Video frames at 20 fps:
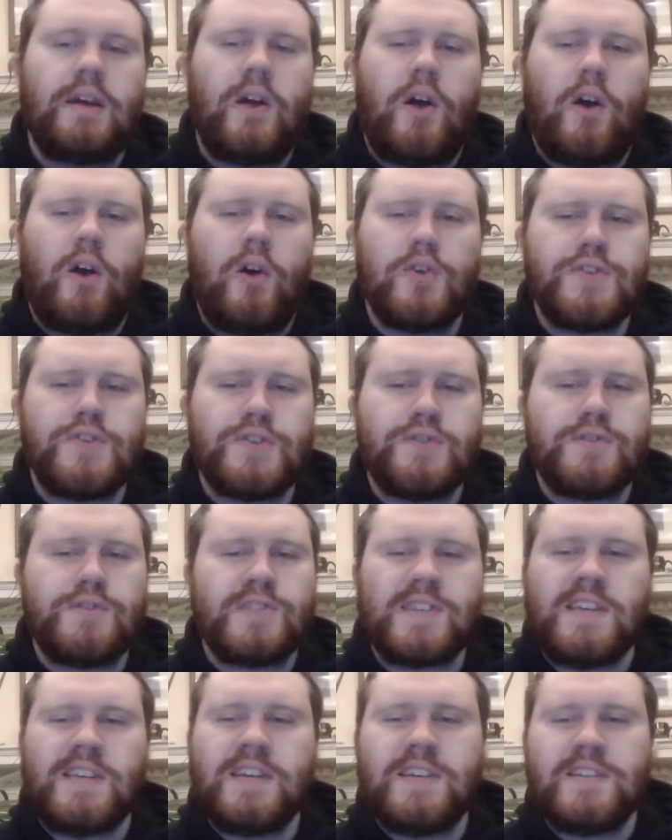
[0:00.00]
Also
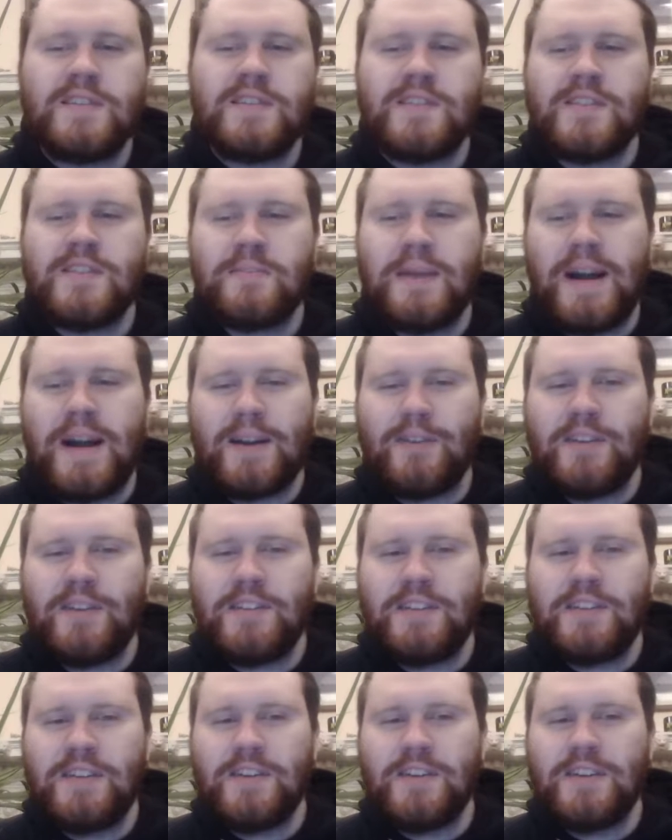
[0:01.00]
Skin is in the background
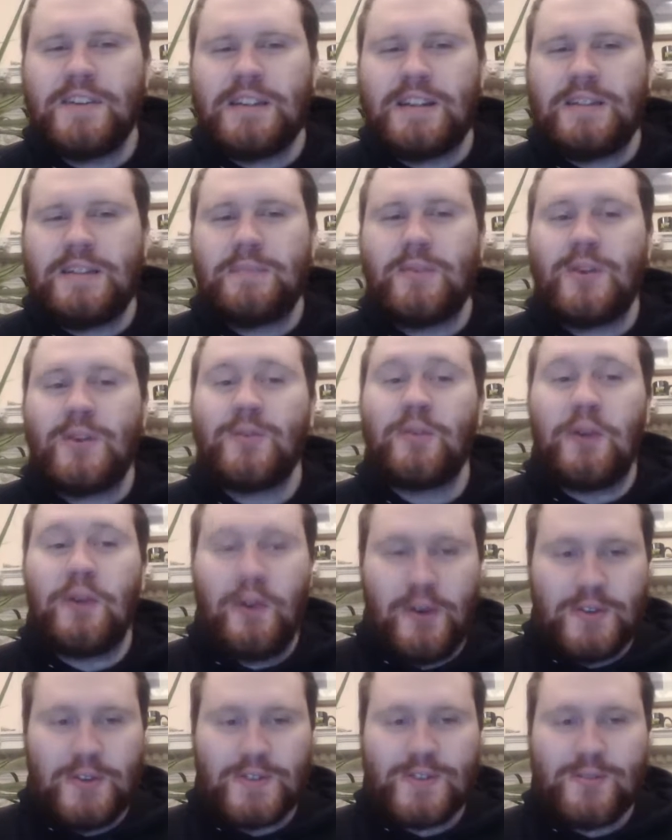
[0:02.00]
there, who
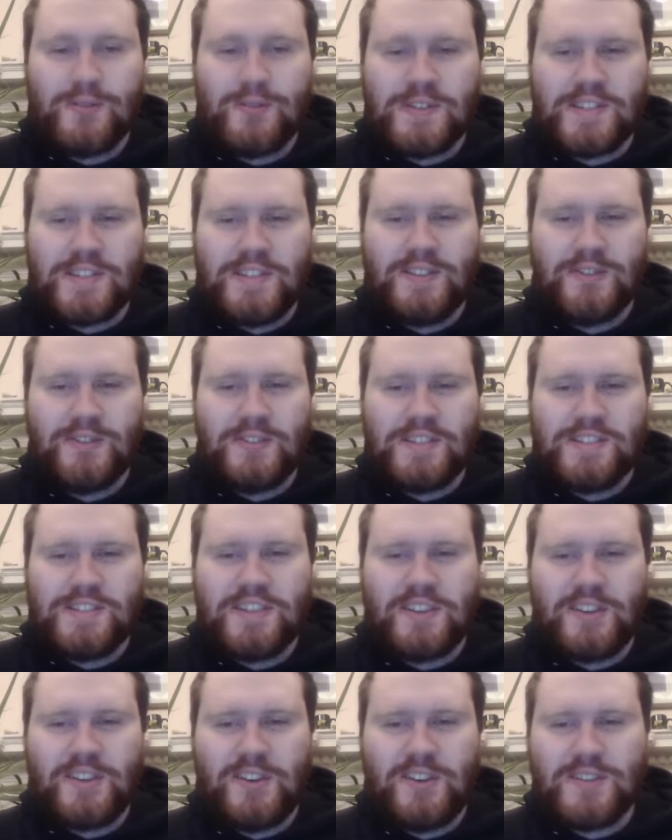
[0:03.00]
also was killed in
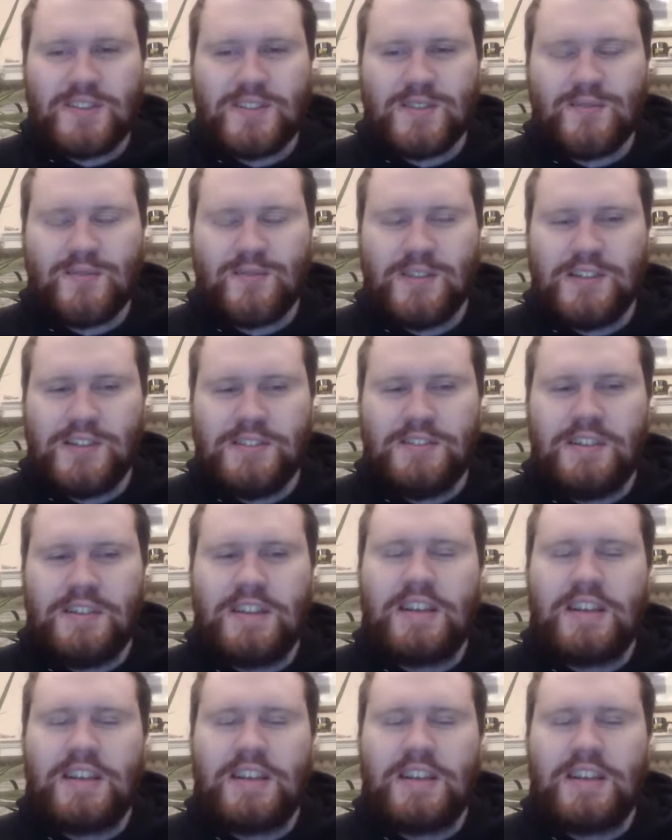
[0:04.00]
Chuck Austin's run.